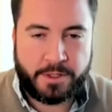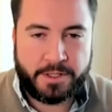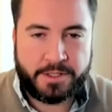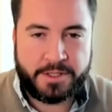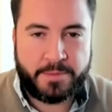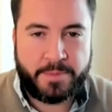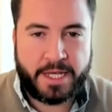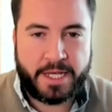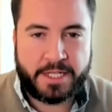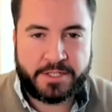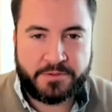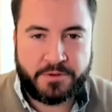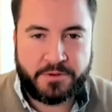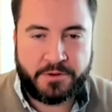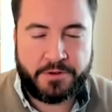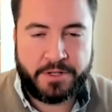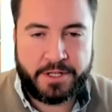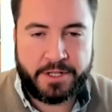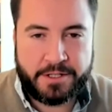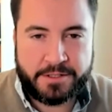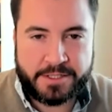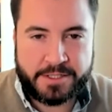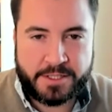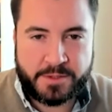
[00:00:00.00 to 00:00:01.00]
well, in the past few
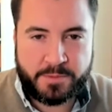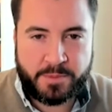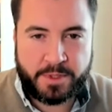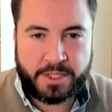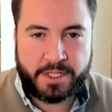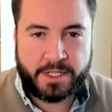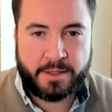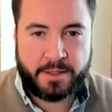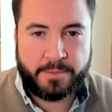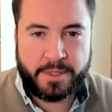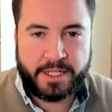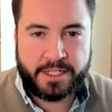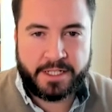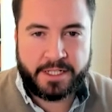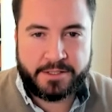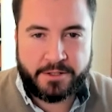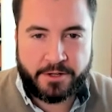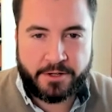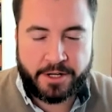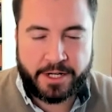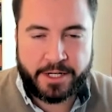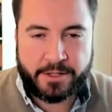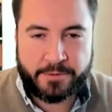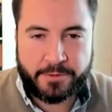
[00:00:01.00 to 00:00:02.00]
years, it's become a
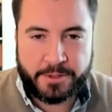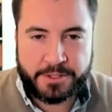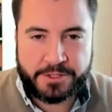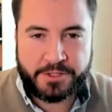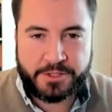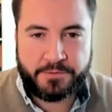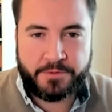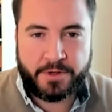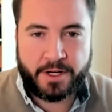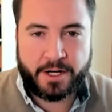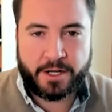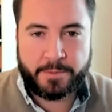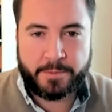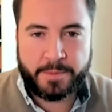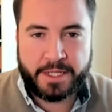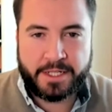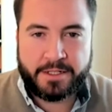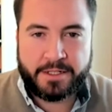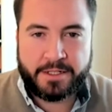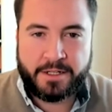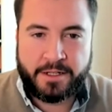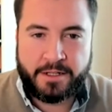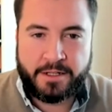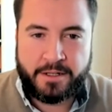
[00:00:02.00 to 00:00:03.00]
target-rich
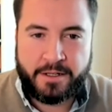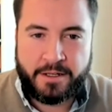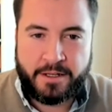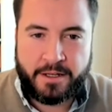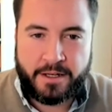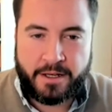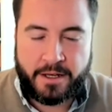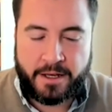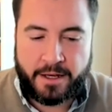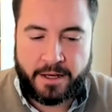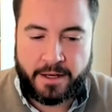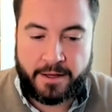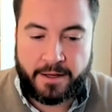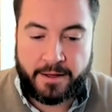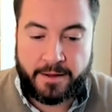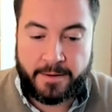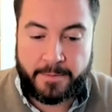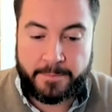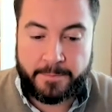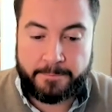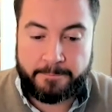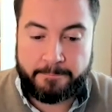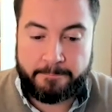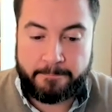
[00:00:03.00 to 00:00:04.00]
environment.
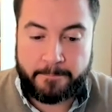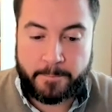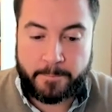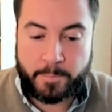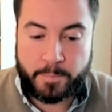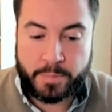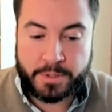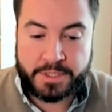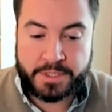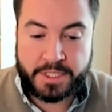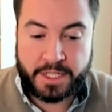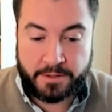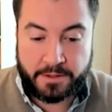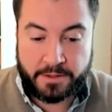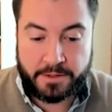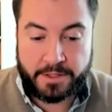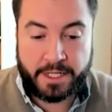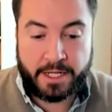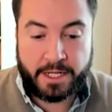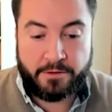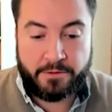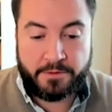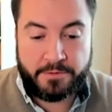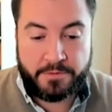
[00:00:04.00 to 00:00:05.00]
Um,
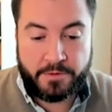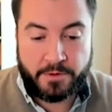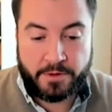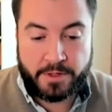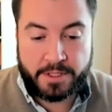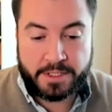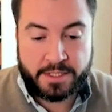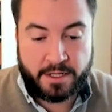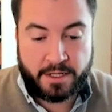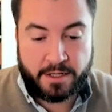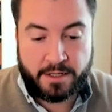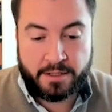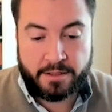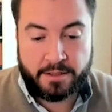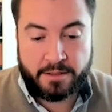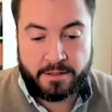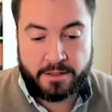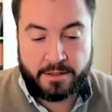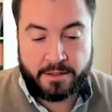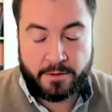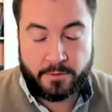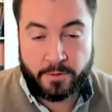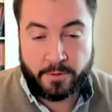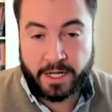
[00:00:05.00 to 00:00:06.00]
particularly, I would focus
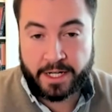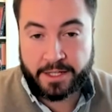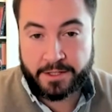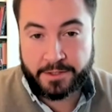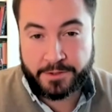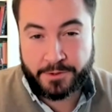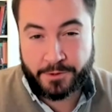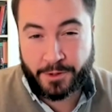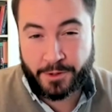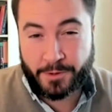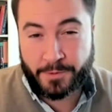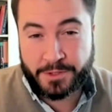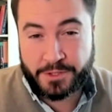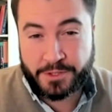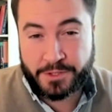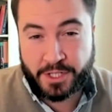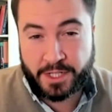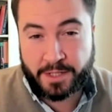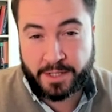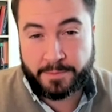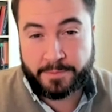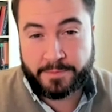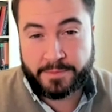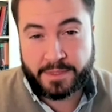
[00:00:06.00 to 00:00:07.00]
on the regulatory
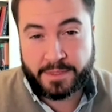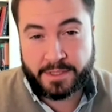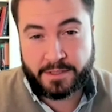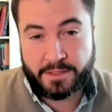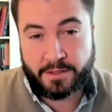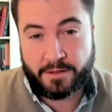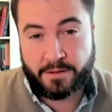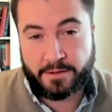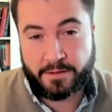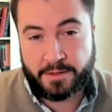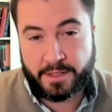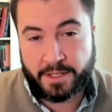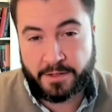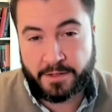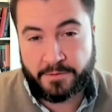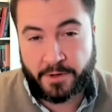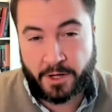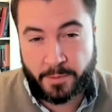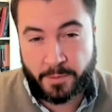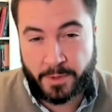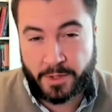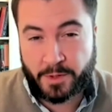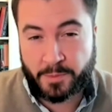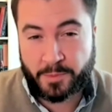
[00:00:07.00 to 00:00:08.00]
regime. So the
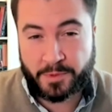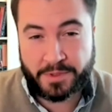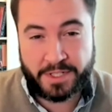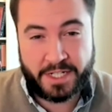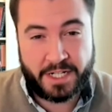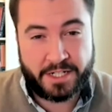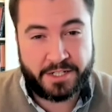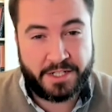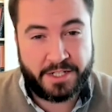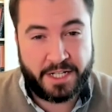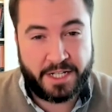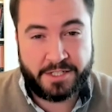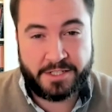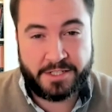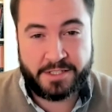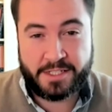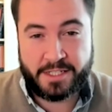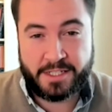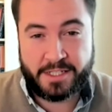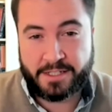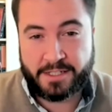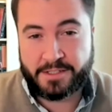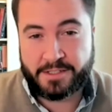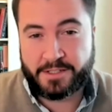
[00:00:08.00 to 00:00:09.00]
Environmental Protection
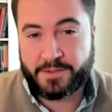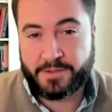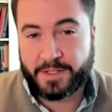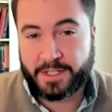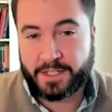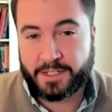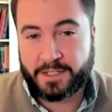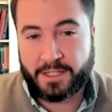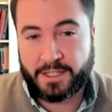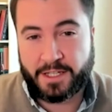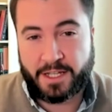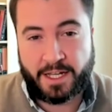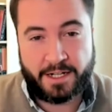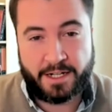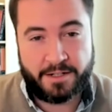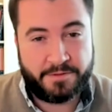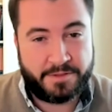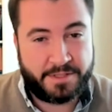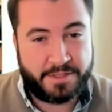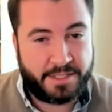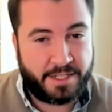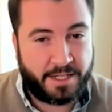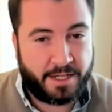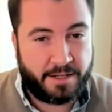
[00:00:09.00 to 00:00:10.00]
Agency is doing a lot
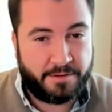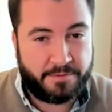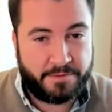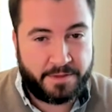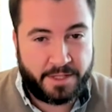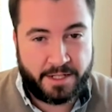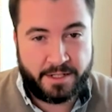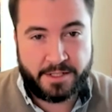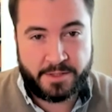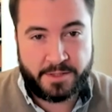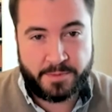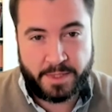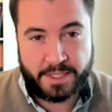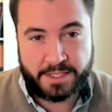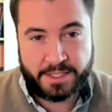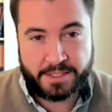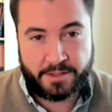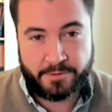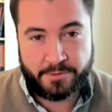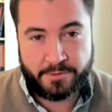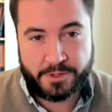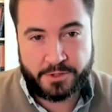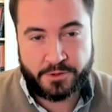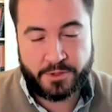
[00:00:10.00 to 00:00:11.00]
of stuff that is
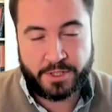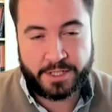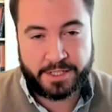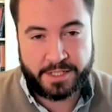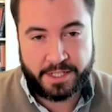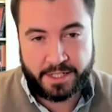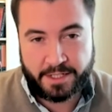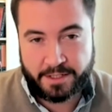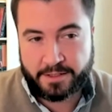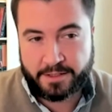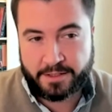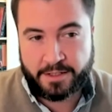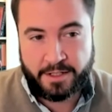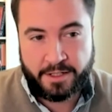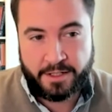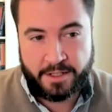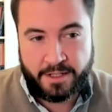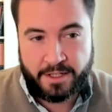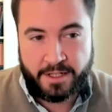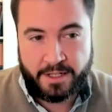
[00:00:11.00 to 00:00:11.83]
basically restricting,